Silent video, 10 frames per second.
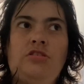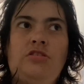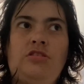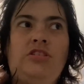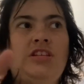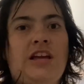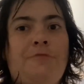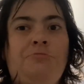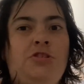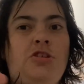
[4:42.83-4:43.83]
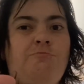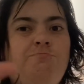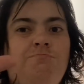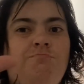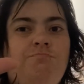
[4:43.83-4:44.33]
skip to
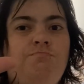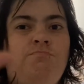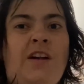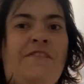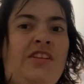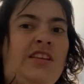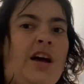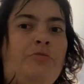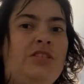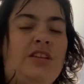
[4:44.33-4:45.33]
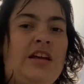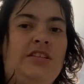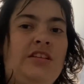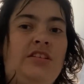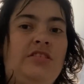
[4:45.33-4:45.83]
whatever time it says
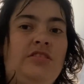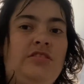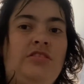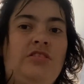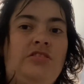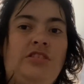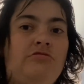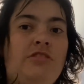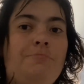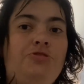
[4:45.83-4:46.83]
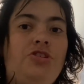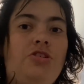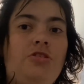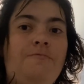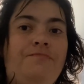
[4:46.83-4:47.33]
in the
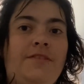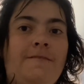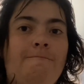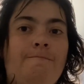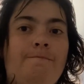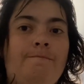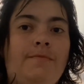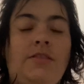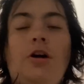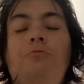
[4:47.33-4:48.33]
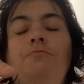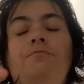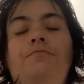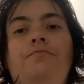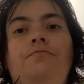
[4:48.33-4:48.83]
description. No,
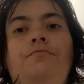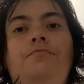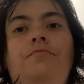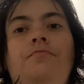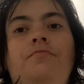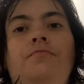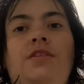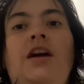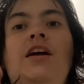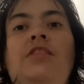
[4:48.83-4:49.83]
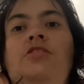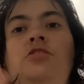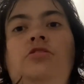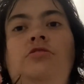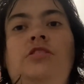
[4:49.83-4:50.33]
in the
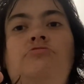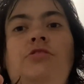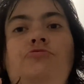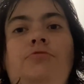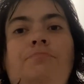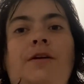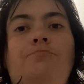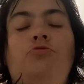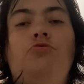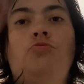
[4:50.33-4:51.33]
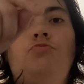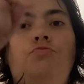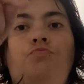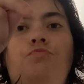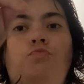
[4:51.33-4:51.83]
description, but I'll put
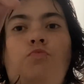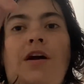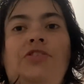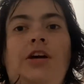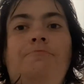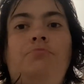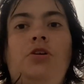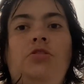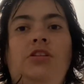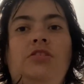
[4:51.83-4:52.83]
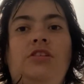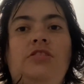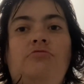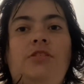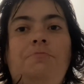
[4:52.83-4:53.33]
where there's blood in the
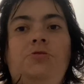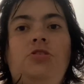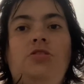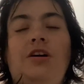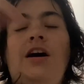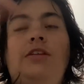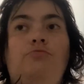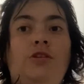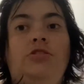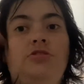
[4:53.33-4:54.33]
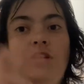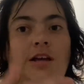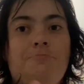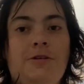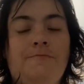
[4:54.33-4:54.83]
description and when to
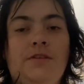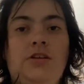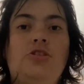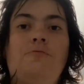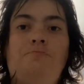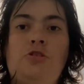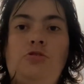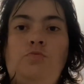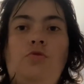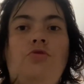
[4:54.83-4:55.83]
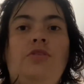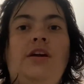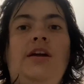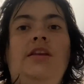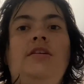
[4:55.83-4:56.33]
skip. So blood
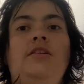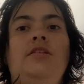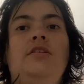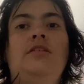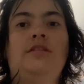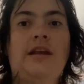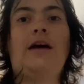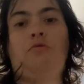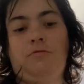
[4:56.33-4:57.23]
warning. Now,